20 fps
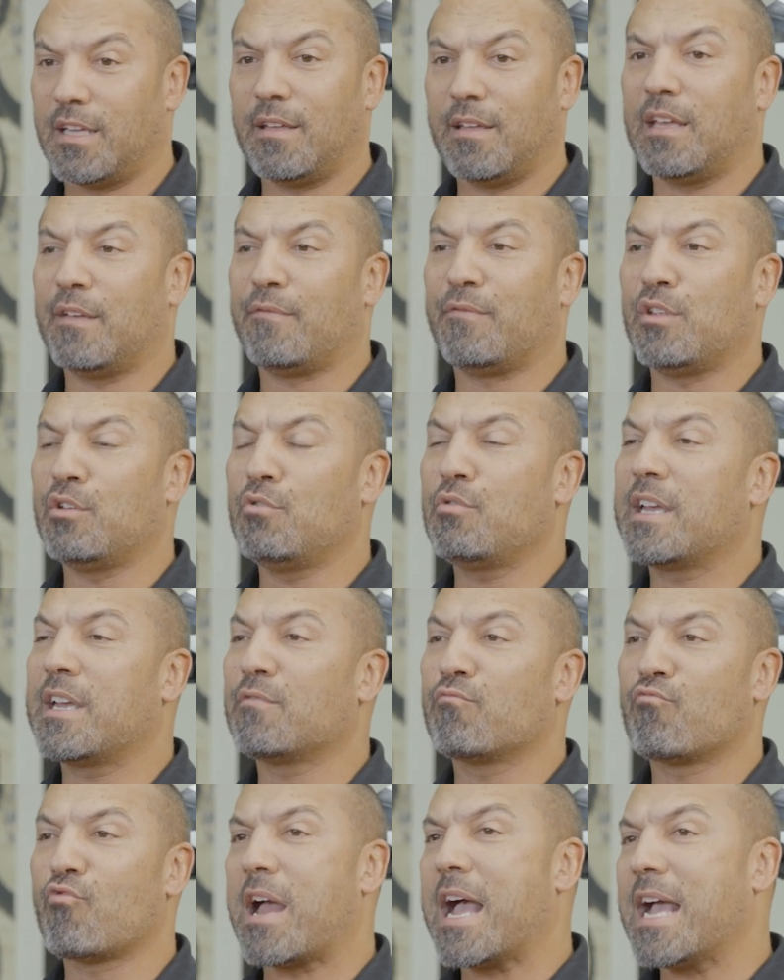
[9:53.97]
If you
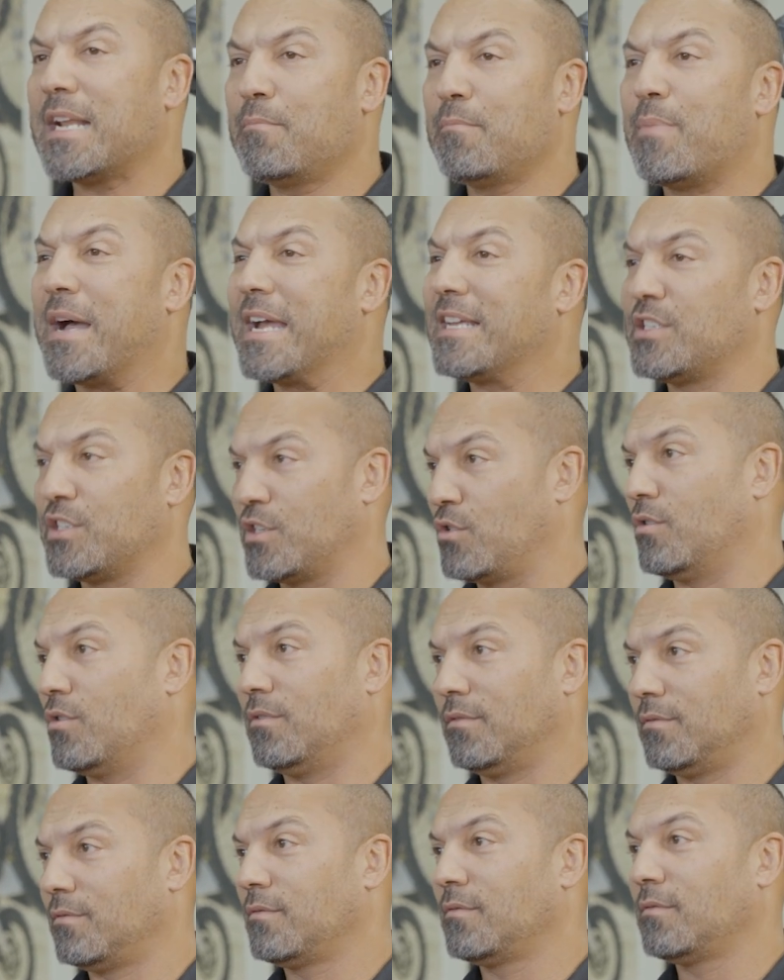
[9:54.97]
can ride a
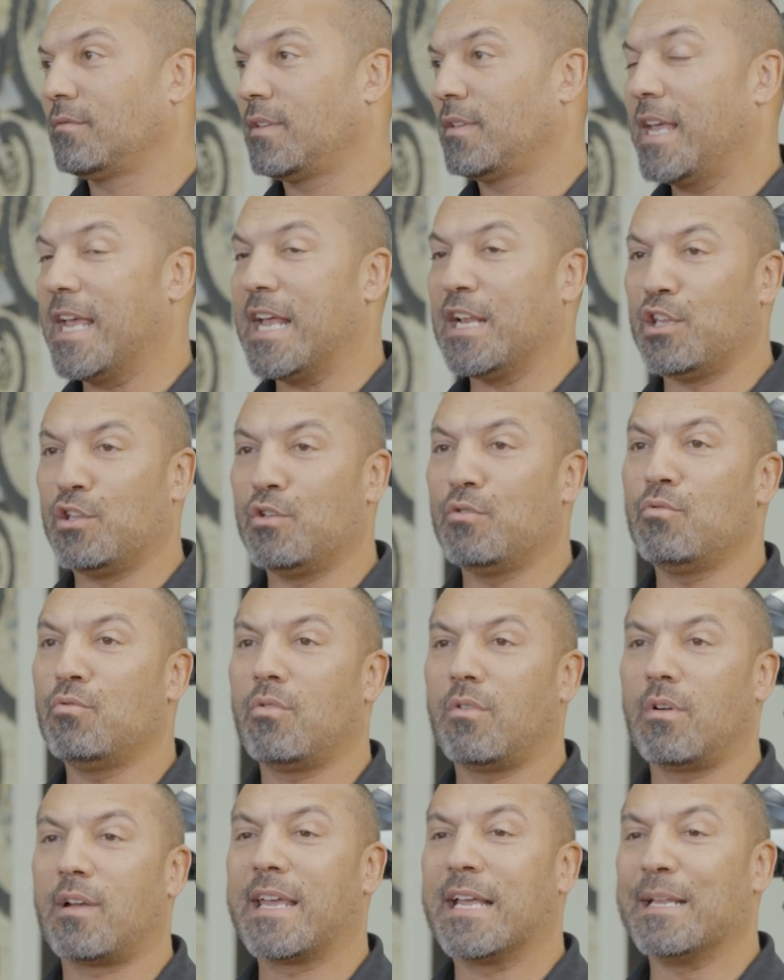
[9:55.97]
bicycle and
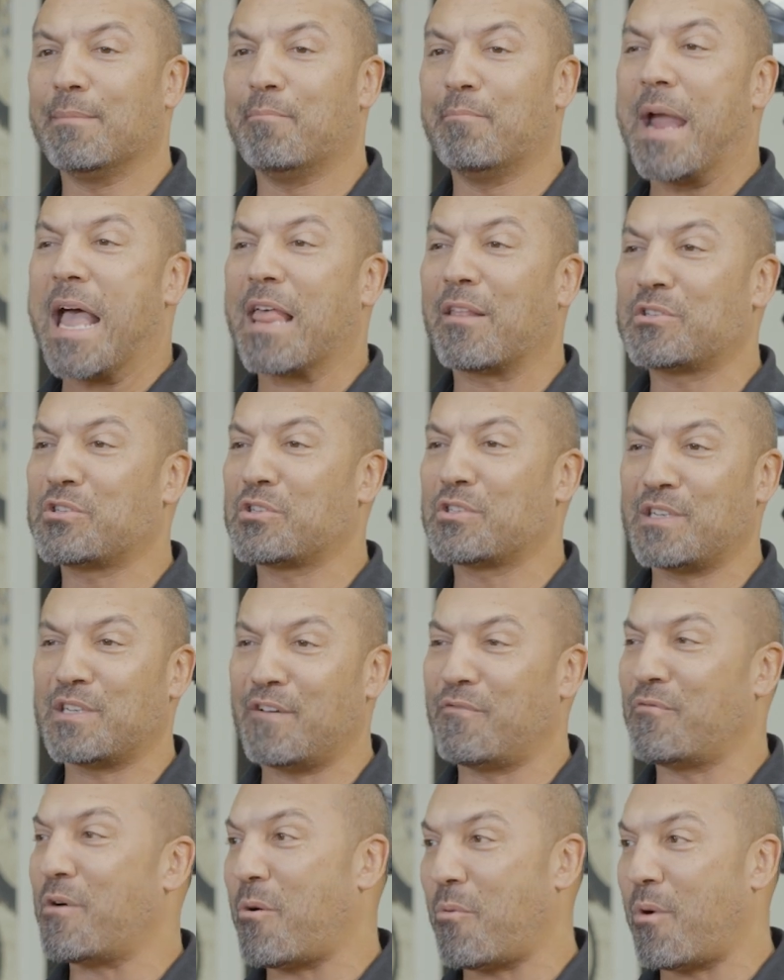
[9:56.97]
you can balance
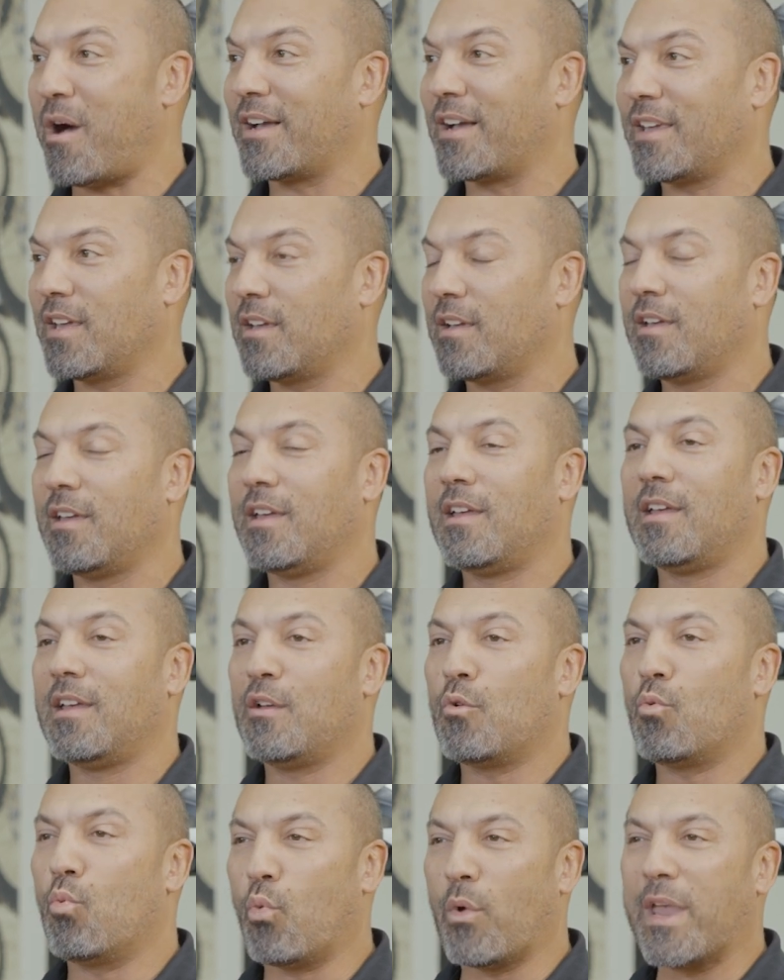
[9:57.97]
yourself while walking,
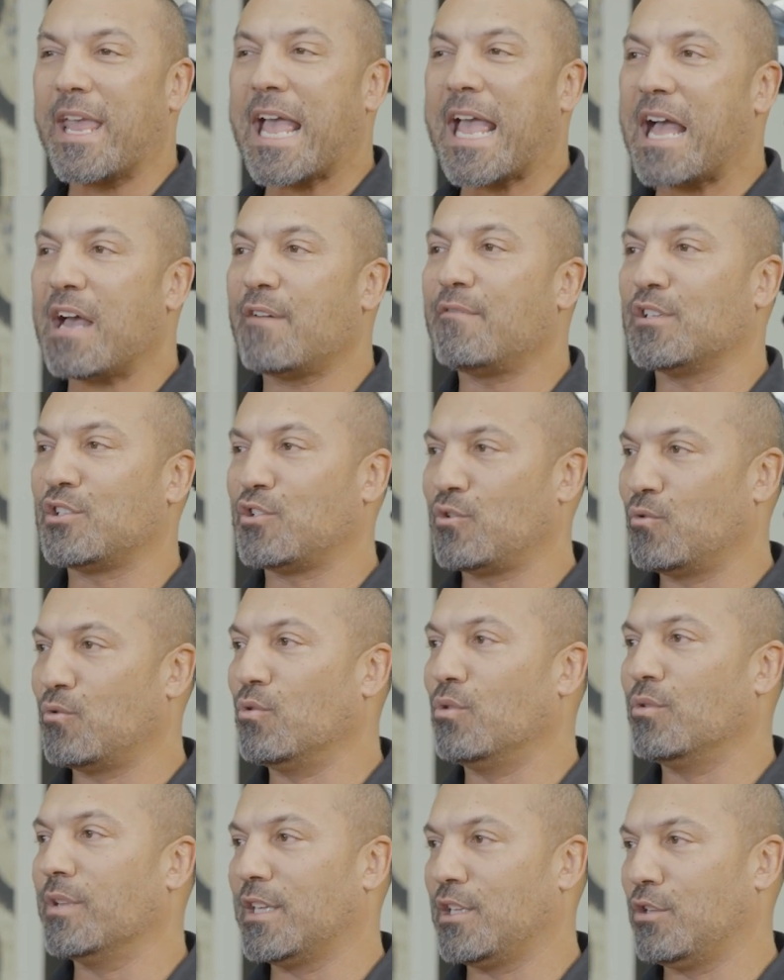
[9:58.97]
we have a
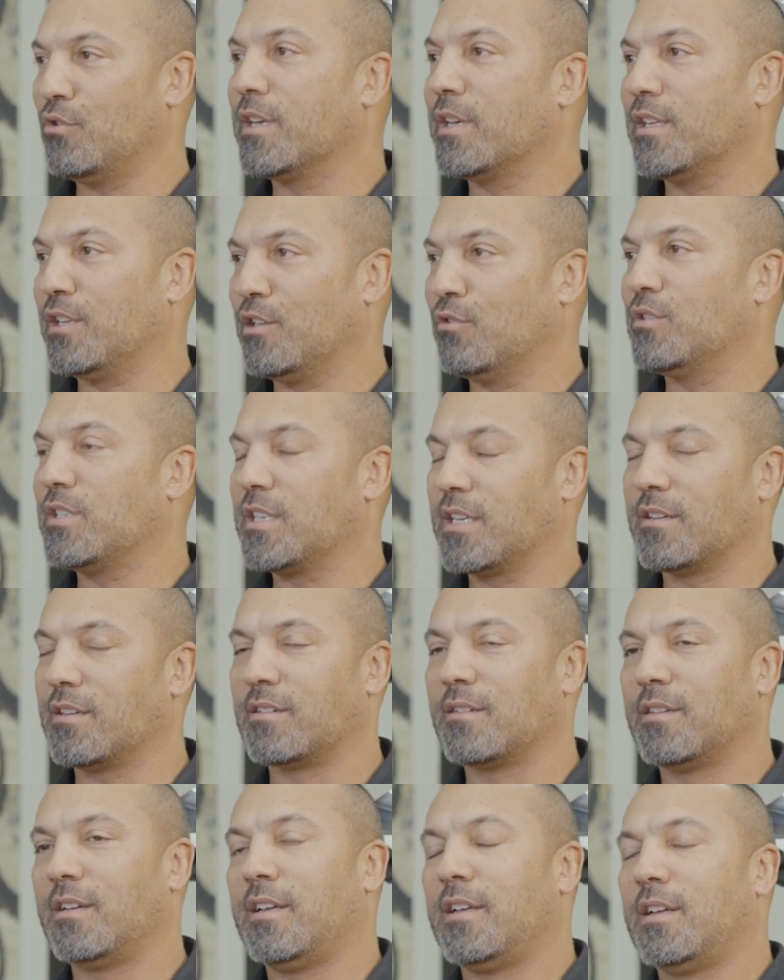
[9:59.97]
tool that you can use
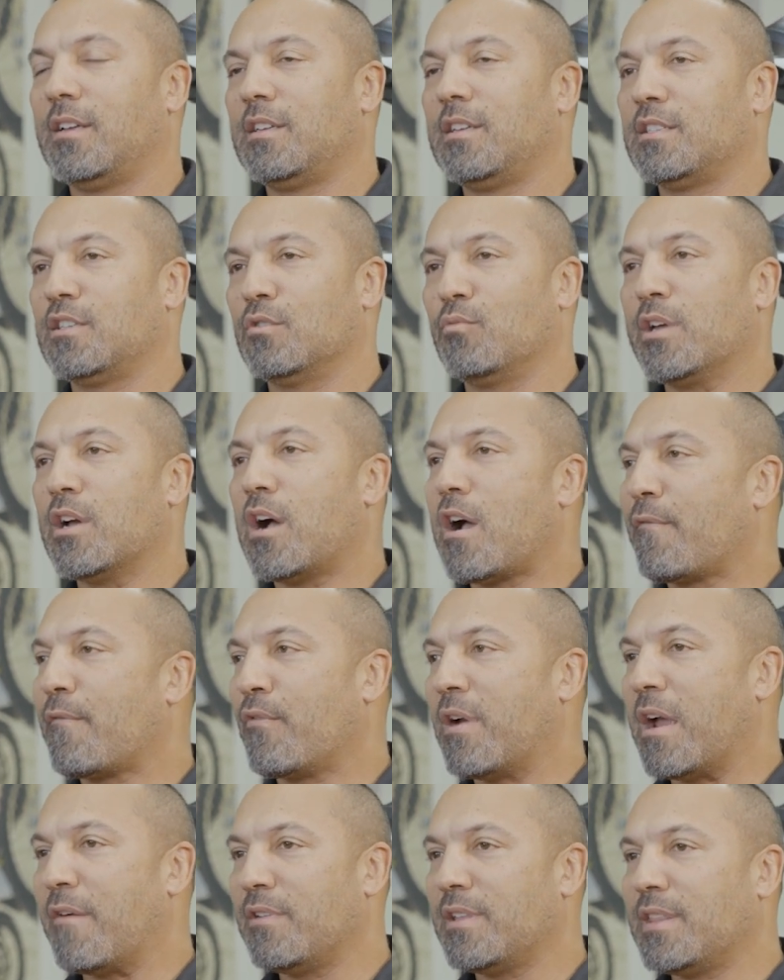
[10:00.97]
here. Right. So we
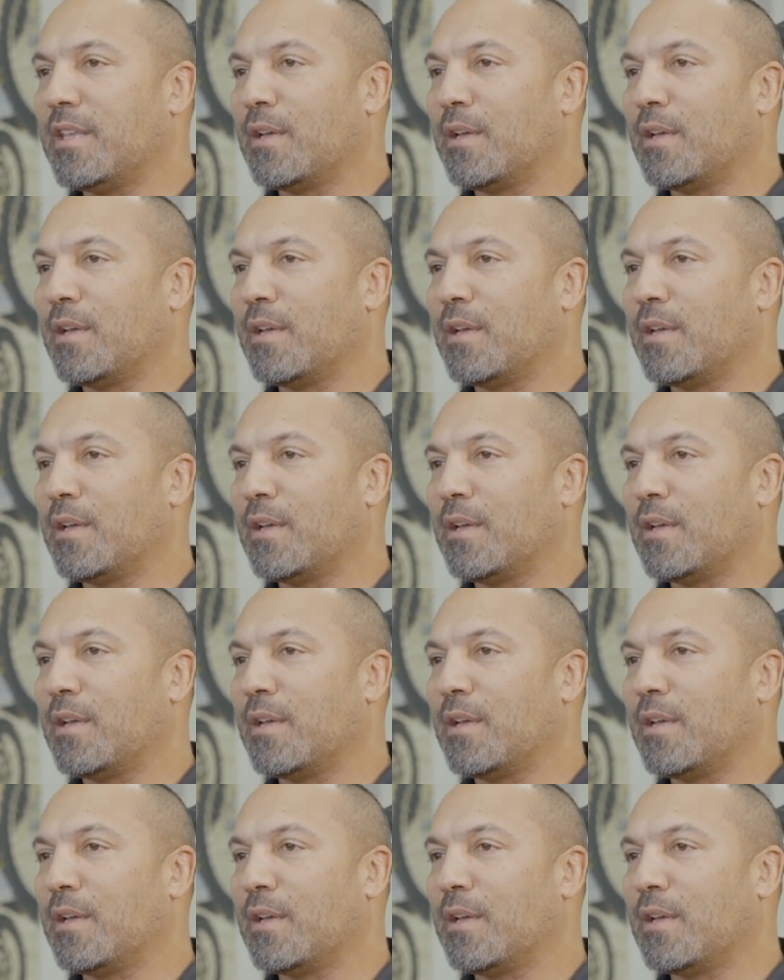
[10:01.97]
offer